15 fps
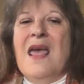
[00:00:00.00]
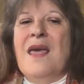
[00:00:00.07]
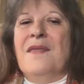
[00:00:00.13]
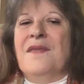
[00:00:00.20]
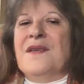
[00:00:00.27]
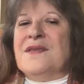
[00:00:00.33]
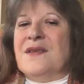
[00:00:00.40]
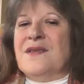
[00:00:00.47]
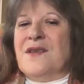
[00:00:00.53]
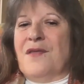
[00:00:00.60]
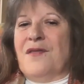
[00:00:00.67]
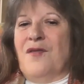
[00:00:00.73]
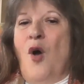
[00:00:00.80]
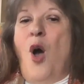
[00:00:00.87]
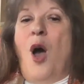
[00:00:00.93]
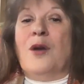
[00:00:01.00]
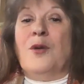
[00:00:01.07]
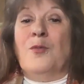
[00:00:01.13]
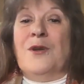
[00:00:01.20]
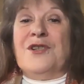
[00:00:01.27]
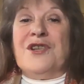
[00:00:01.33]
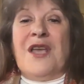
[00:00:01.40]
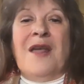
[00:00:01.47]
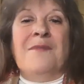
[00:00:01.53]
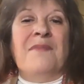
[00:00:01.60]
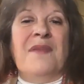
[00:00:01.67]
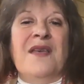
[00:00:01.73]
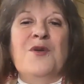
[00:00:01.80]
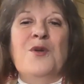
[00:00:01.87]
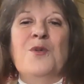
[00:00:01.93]
this is a thought which can
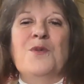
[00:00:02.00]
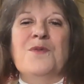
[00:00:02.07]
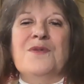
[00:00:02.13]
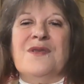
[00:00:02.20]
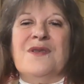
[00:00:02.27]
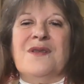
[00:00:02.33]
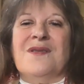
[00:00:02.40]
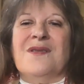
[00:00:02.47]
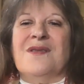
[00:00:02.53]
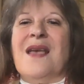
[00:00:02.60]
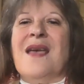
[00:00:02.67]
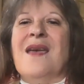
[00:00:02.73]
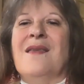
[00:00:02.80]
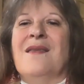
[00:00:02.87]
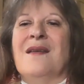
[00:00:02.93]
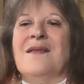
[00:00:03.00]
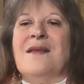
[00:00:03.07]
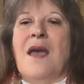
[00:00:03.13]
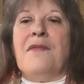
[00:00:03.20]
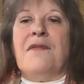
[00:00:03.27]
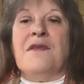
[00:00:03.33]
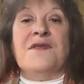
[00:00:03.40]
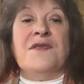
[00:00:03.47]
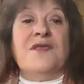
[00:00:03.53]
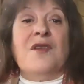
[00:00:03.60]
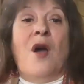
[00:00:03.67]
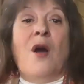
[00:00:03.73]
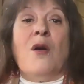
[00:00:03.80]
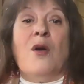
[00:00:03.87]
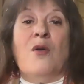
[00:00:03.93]
be used to say that death and
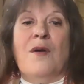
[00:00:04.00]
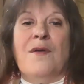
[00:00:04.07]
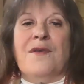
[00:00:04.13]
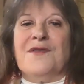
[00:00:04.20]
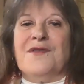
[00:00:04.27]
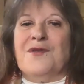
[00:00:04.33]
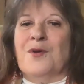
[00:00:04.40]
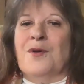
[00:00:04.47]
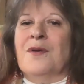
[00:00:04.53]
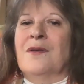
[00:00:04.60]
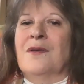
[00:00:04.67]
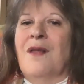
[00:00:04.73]
sorrow are the certain